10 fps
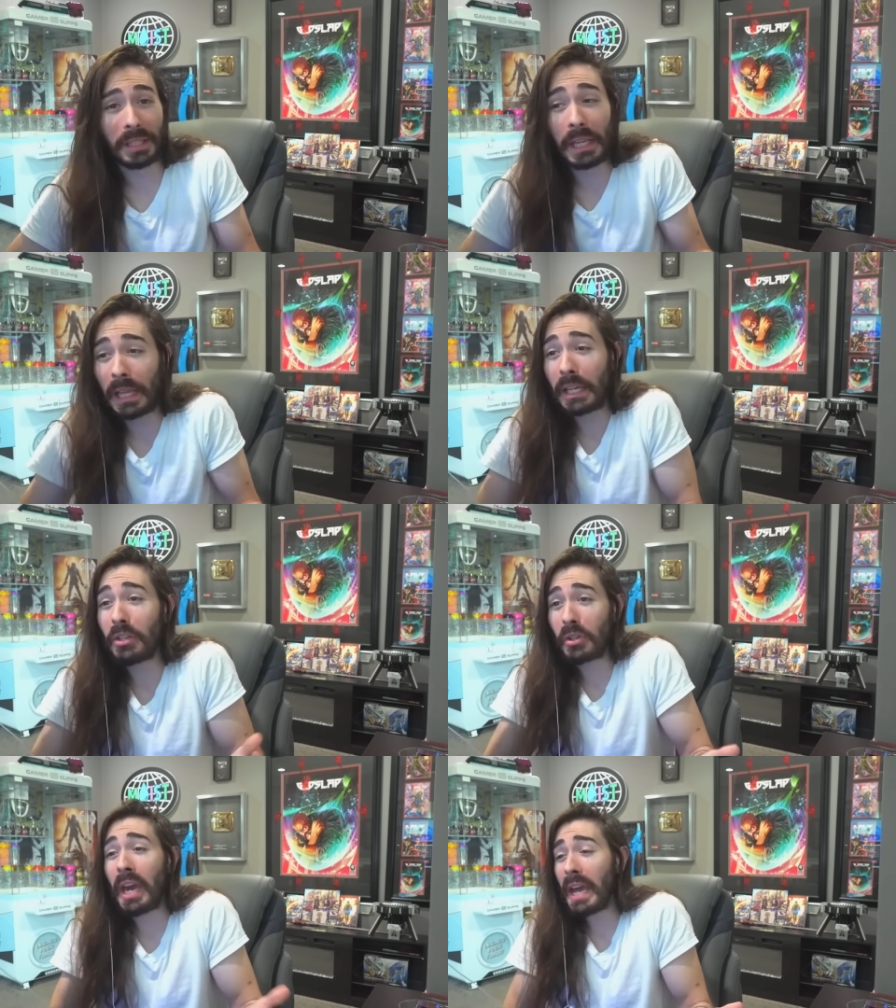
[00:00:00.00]
It, eh, like,
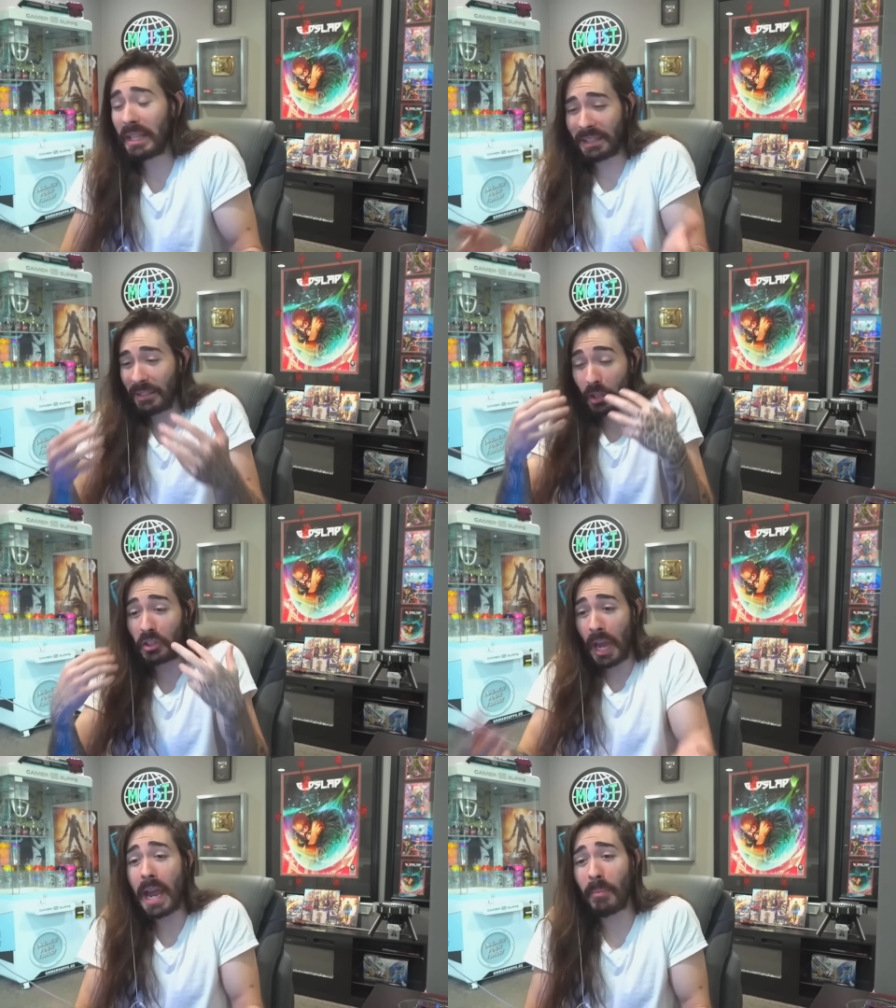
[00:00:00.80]
you can't
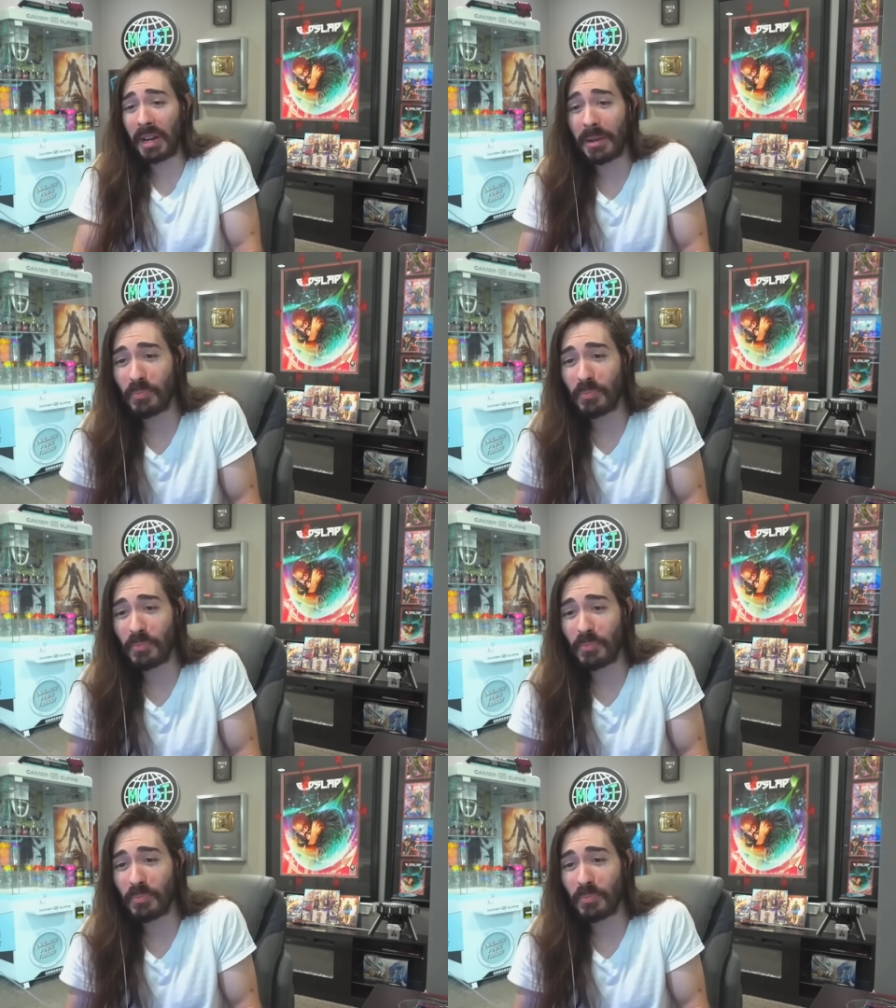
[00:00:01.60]
contaminate